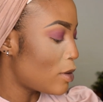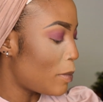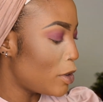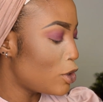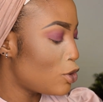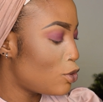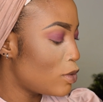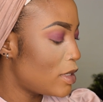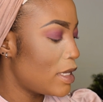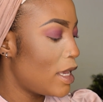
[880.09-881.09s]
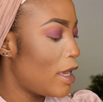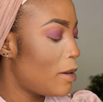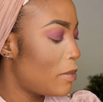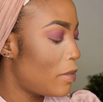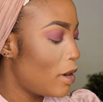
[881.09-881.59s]
So I'm going to do
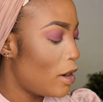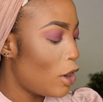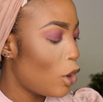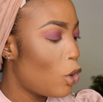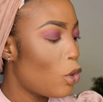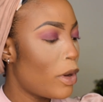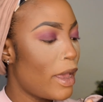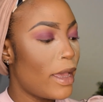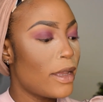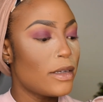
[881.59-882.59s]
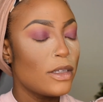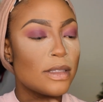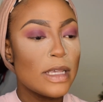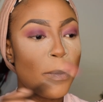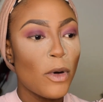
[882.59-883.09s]
same, go in,
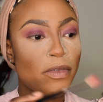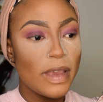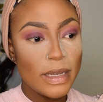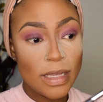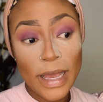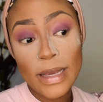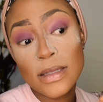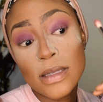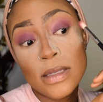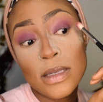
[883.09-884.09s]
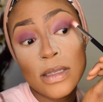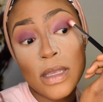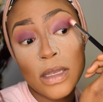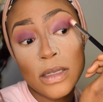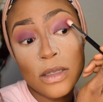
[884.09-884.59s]
tap off any excesses,
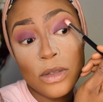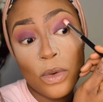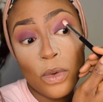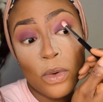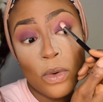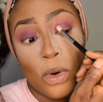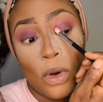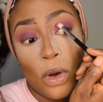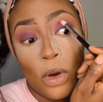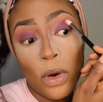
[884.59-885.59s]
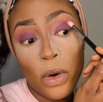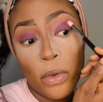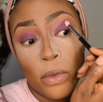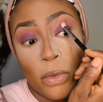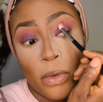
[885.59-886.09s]
and just go
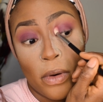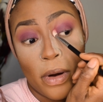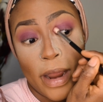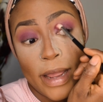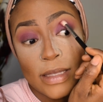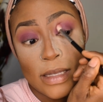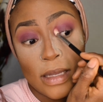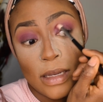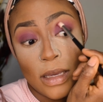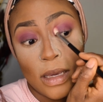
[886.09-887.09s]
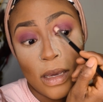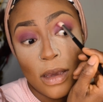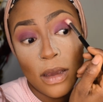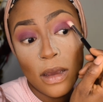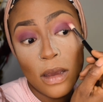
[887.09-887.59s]
right in
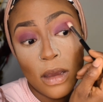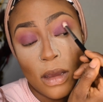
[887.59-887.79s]
here.